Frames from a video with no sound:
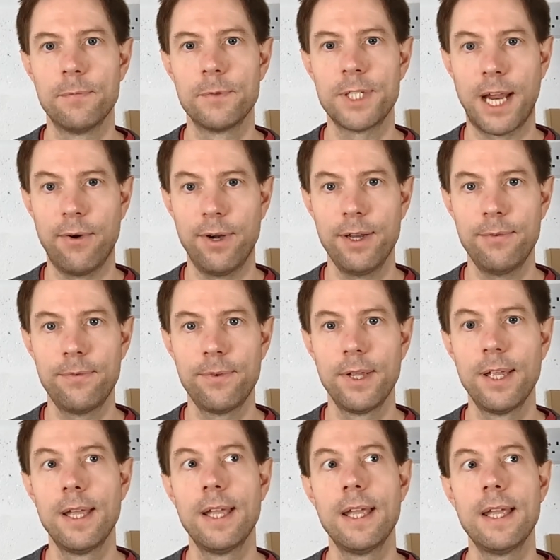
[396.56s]
tariff
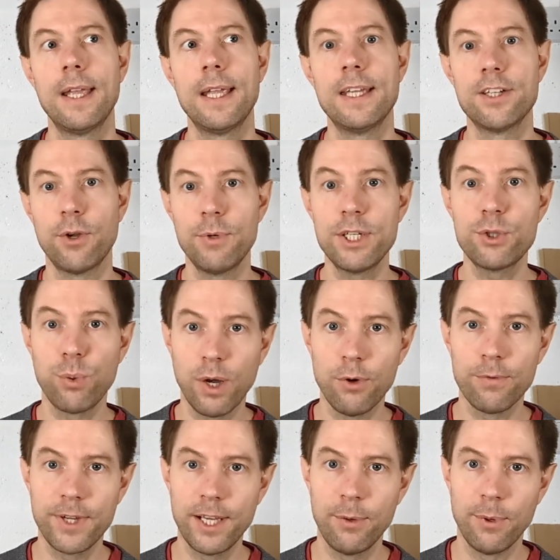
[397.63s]
is only
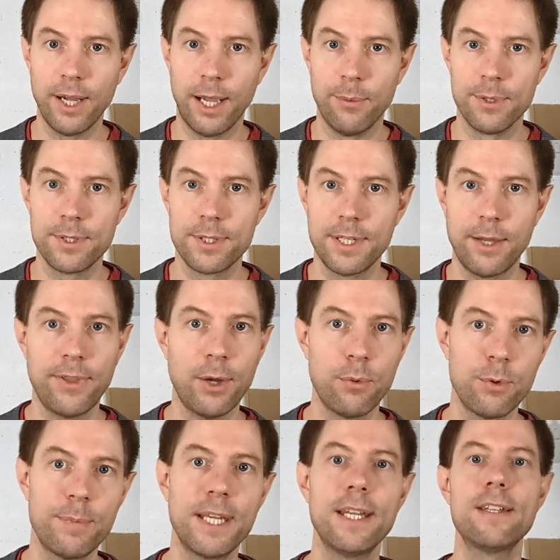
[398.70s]
12 kilowatt hours. Now, that
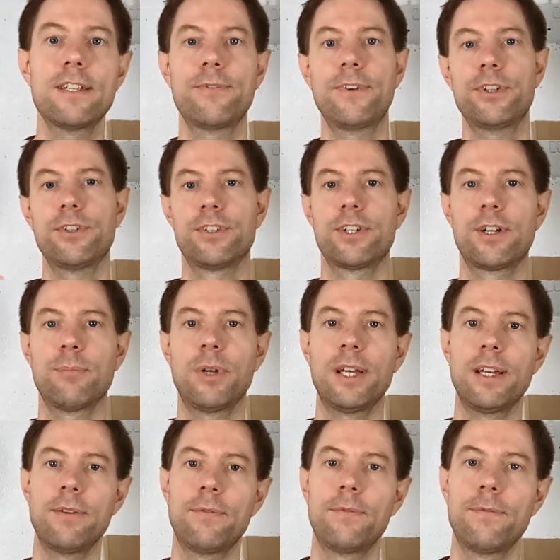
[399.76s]
would be insufficient to
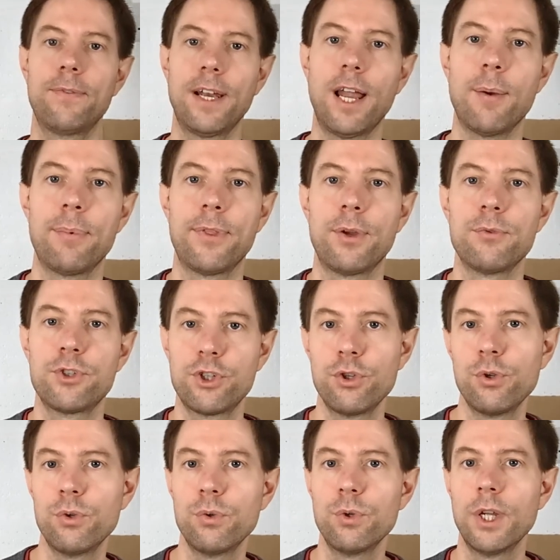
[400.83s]
completely fill up those
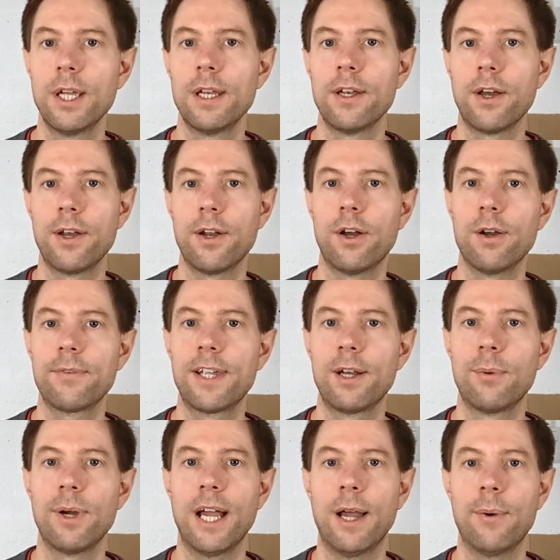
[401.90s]
two 9.5
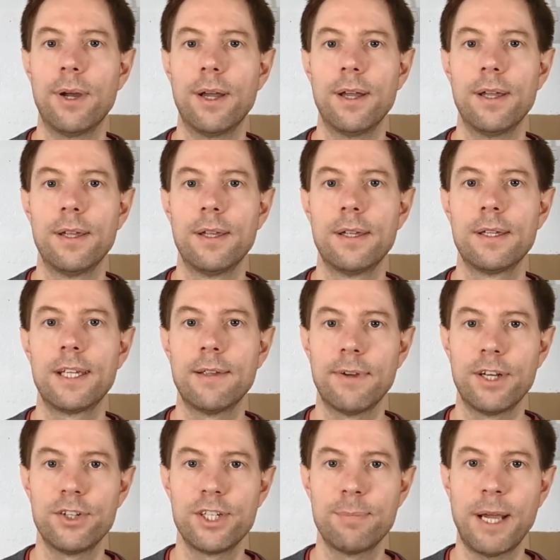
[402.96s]
kilowatt hour
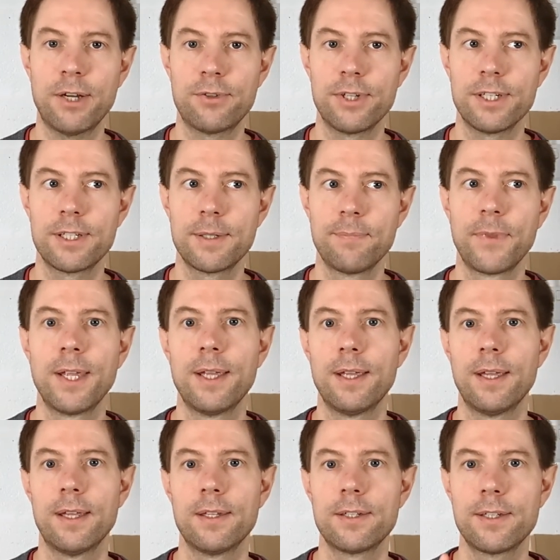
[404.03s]
GivEnergy batteries.
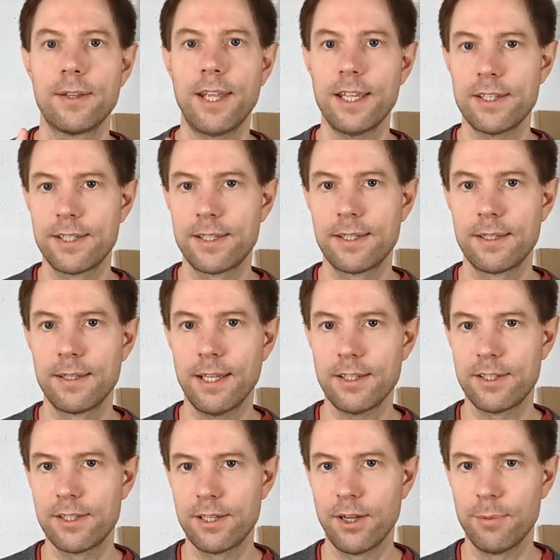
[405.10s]
So that's a
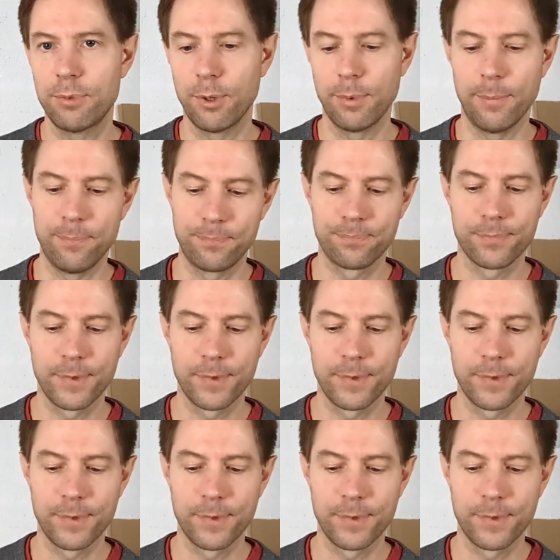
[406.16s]
slight problem,